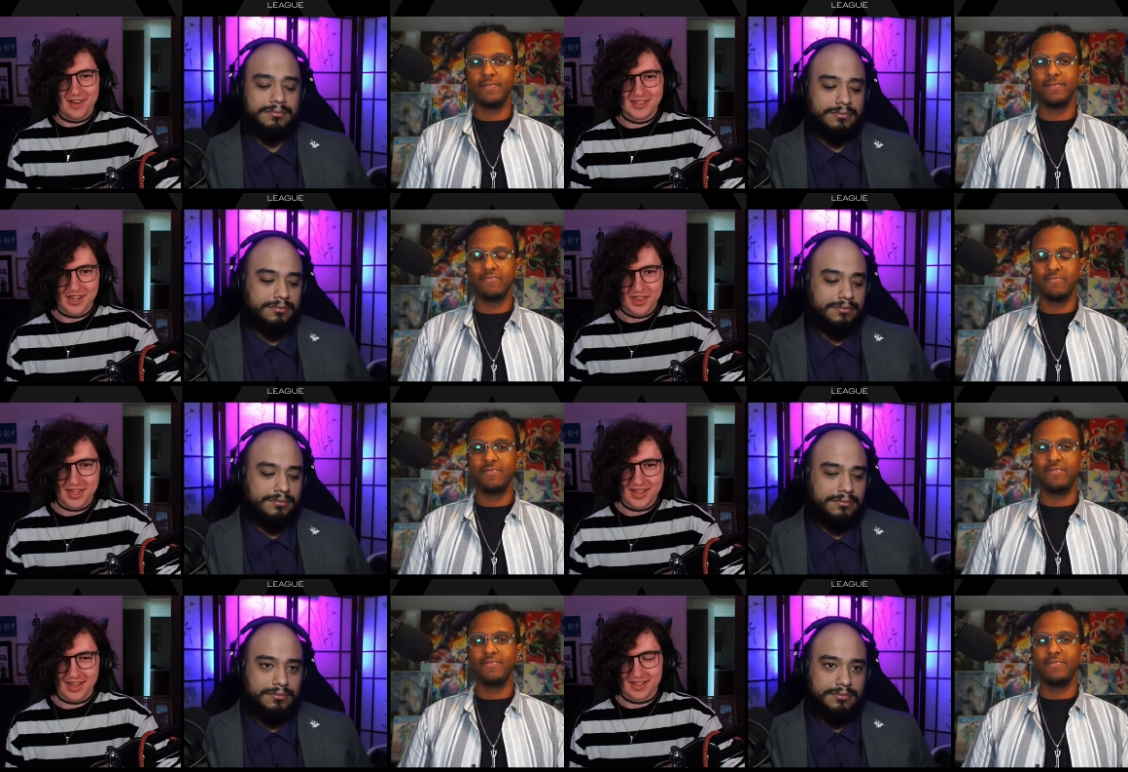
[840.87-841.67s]
Speaker 1: Isles, I
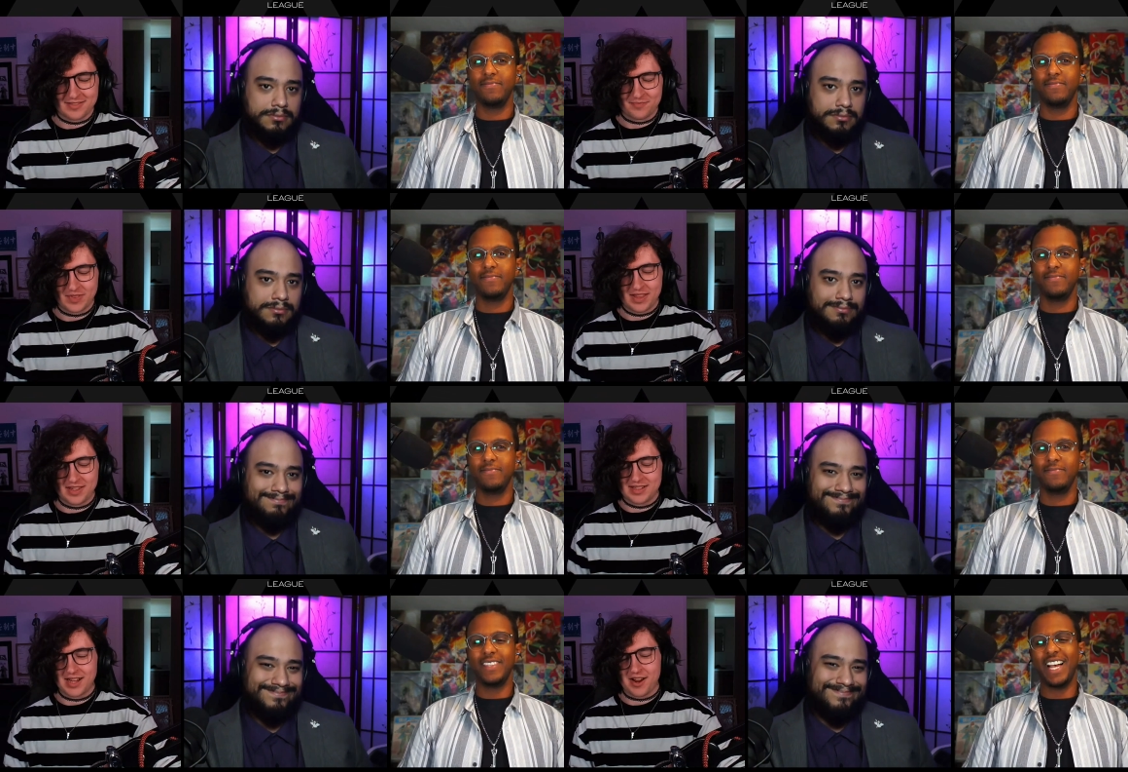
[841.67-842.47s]
think, in in
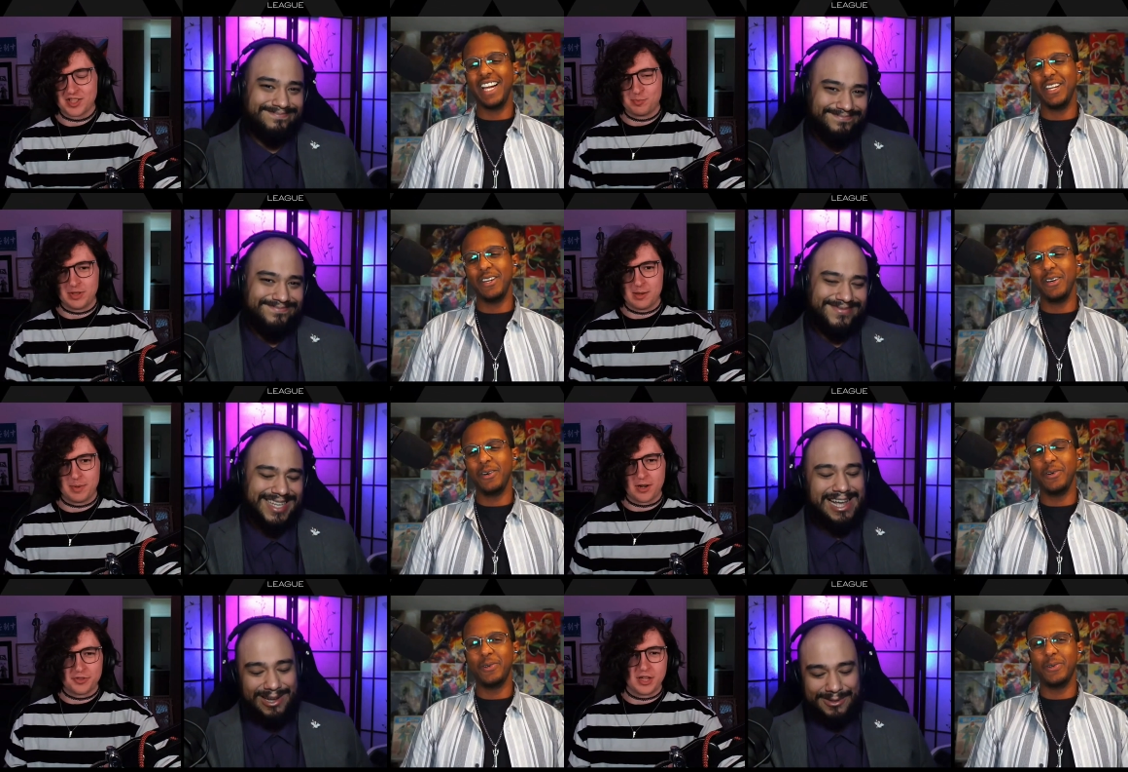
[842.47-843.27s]
the entire split,
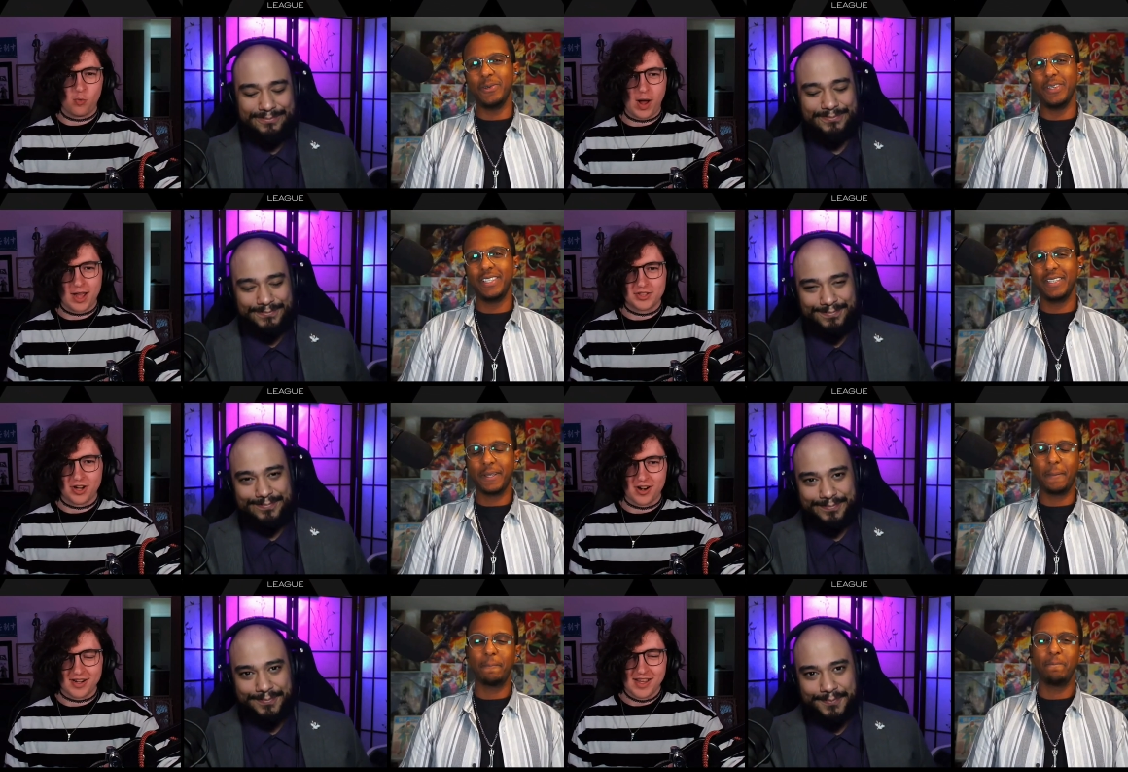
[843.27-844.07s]
but I don't think wild
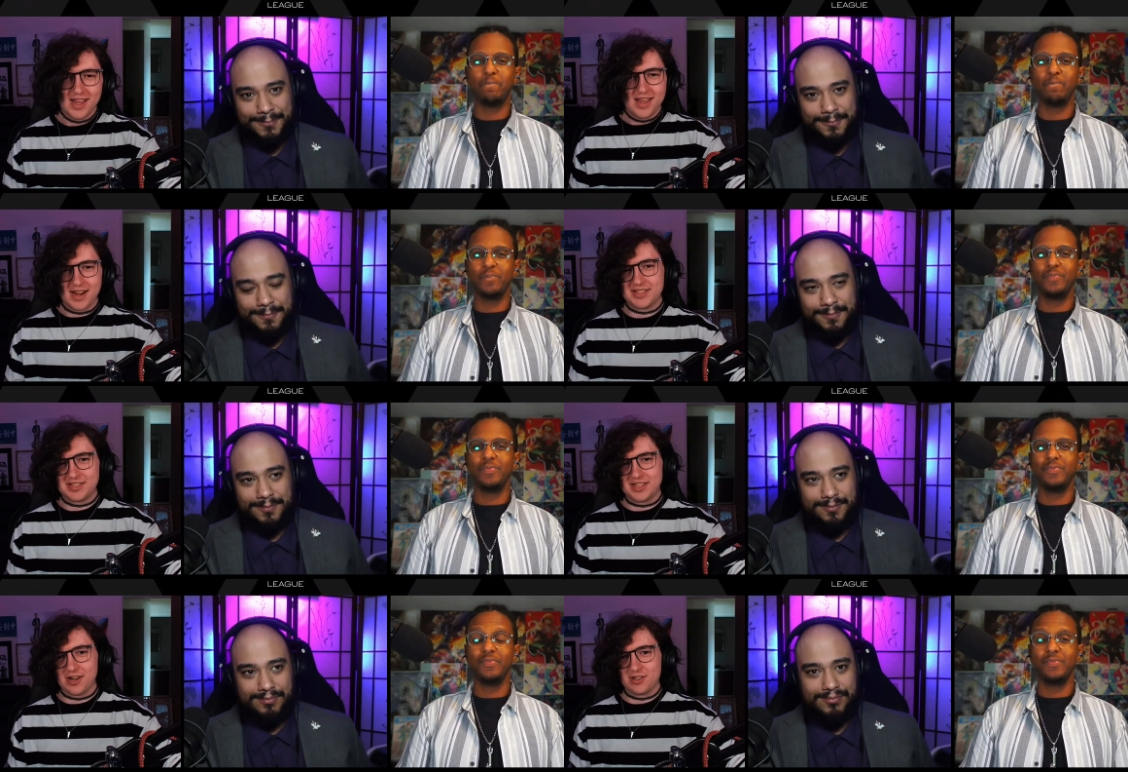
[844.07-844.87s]
card
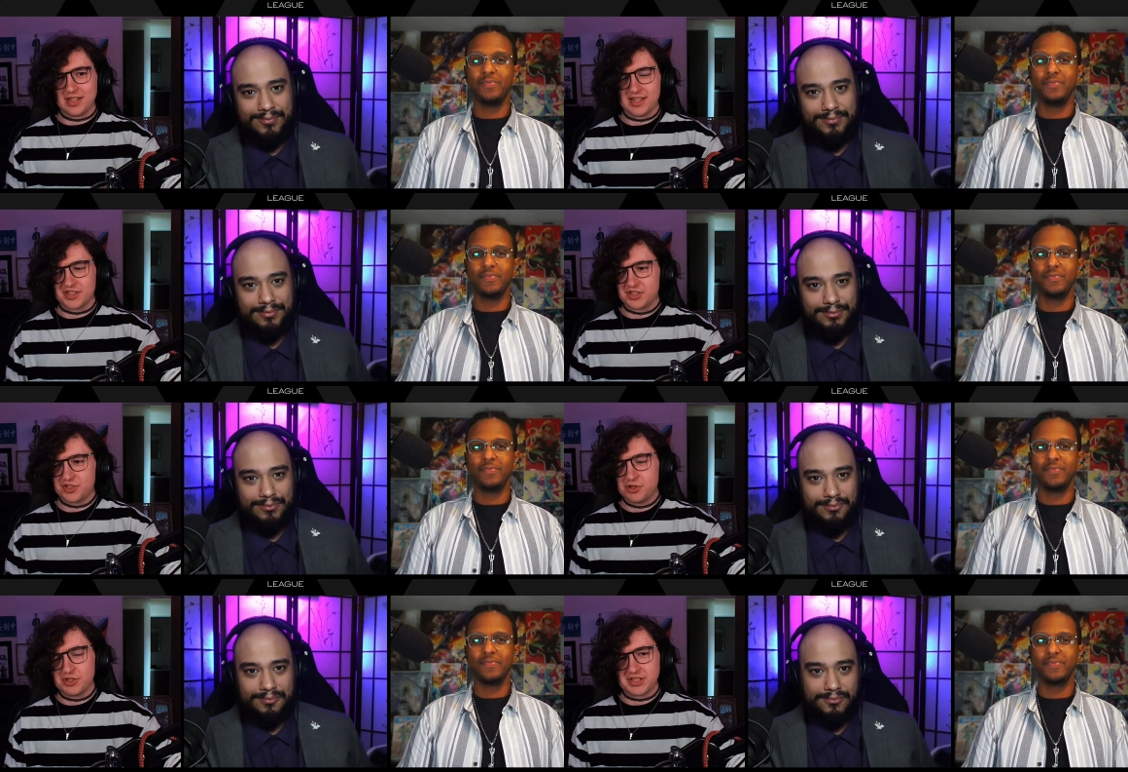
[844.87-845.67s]
necessarily is
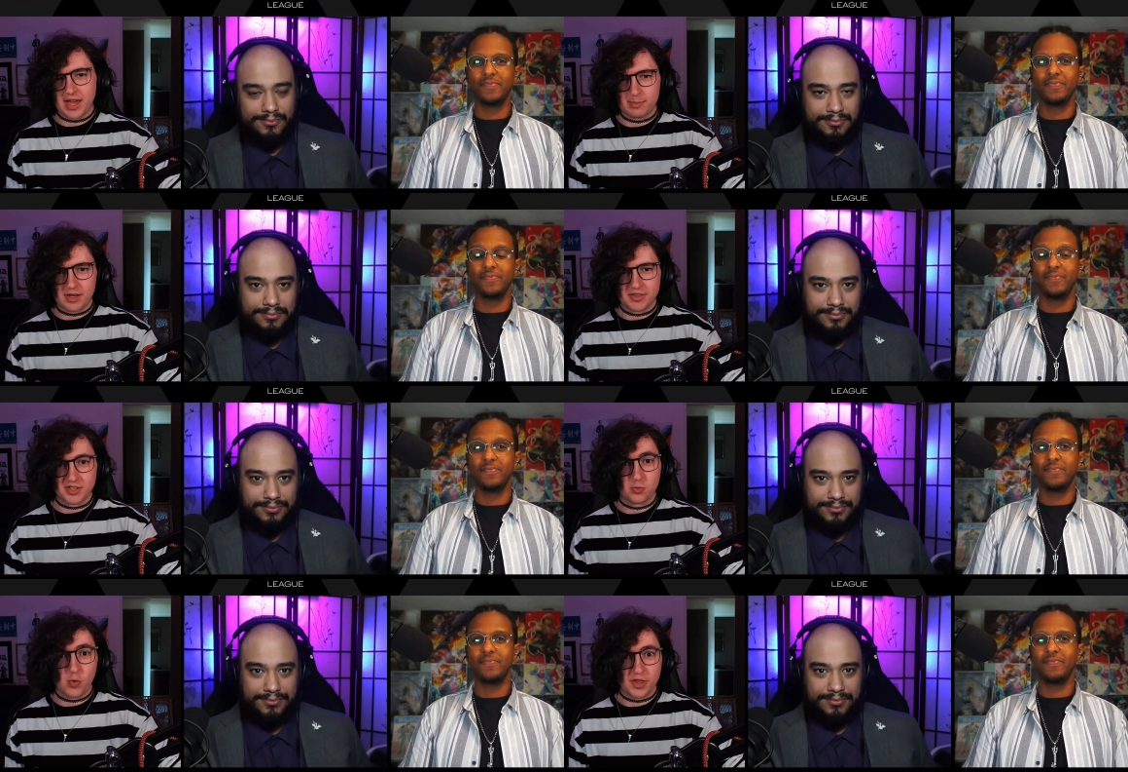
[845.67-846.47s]
too sad about
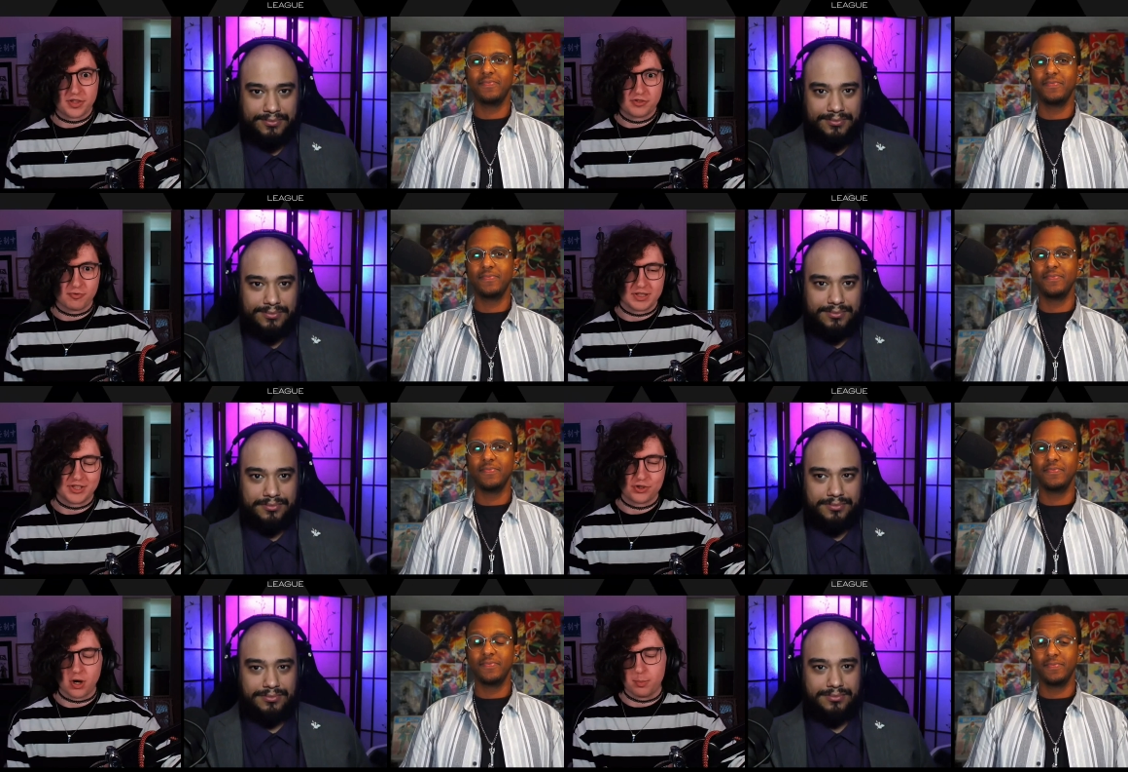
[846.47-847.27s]
this with really
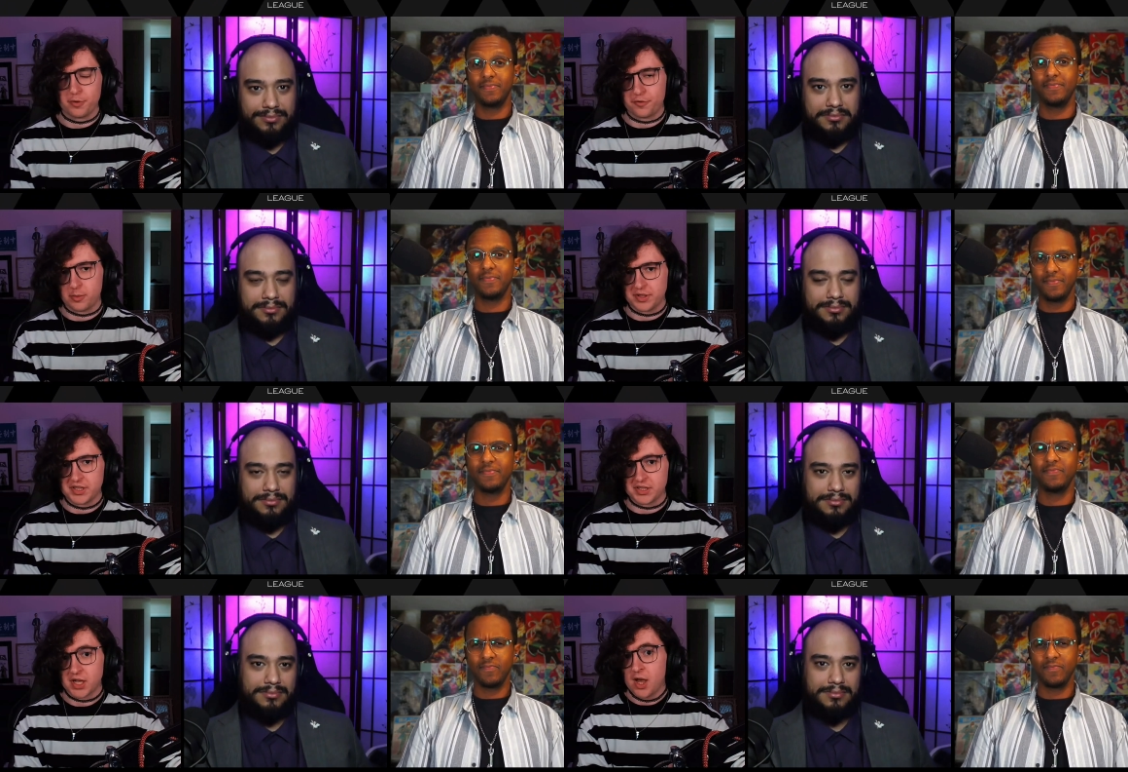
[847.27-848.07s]
strong
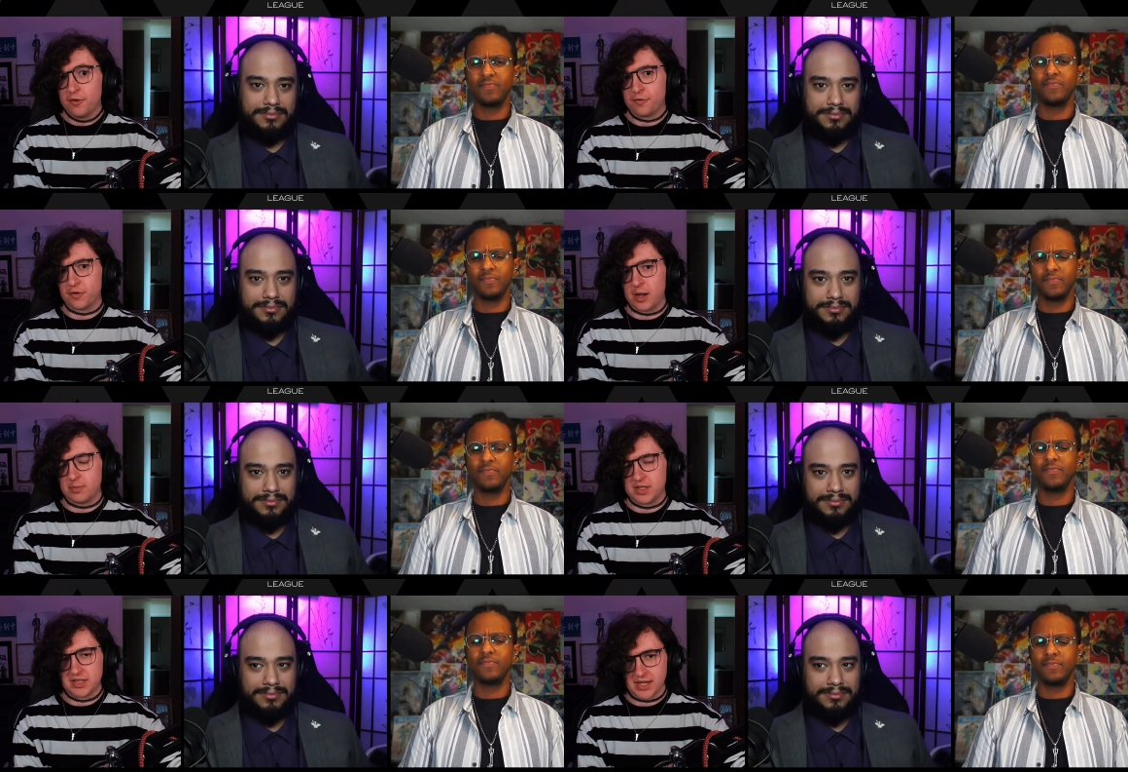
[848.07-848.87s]
performances
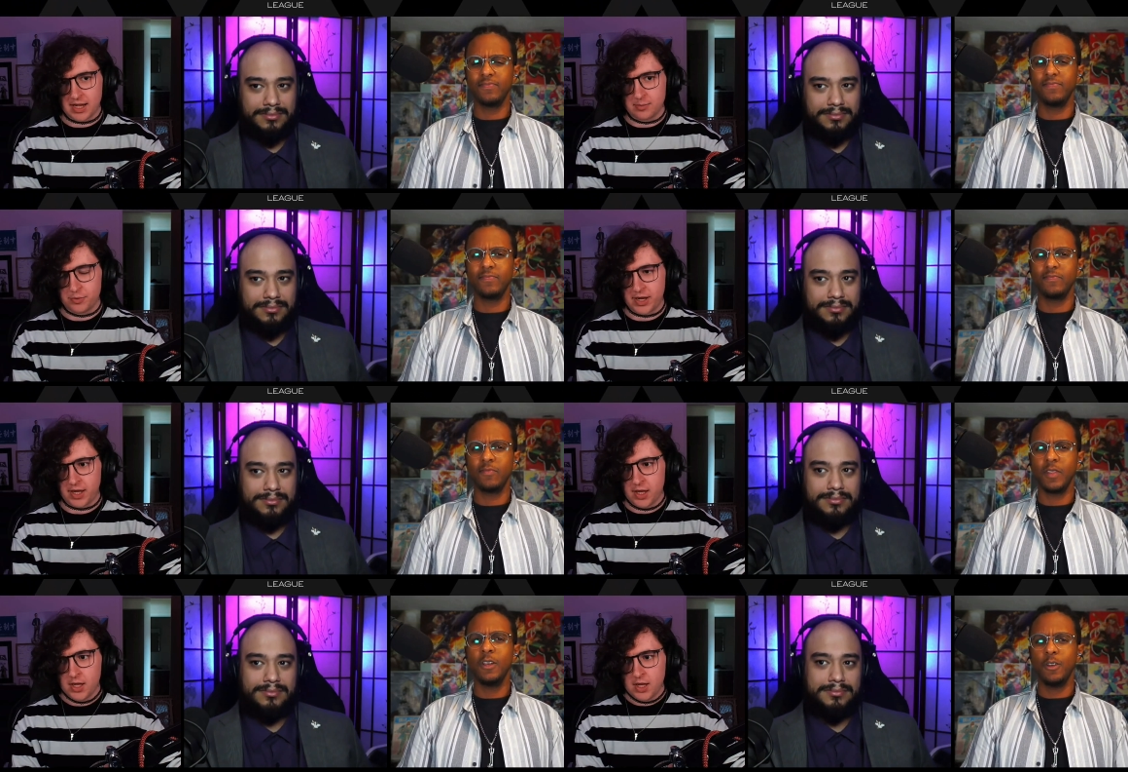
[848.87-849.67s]
from Don
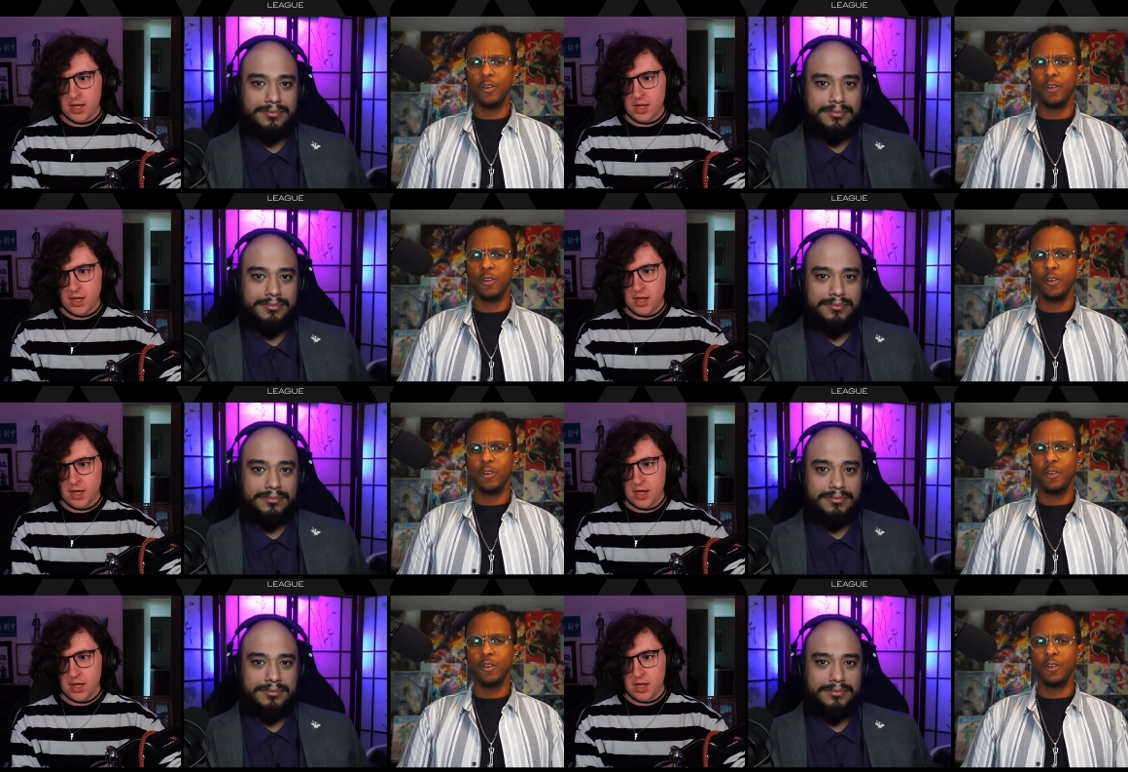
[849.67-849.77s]
Bray.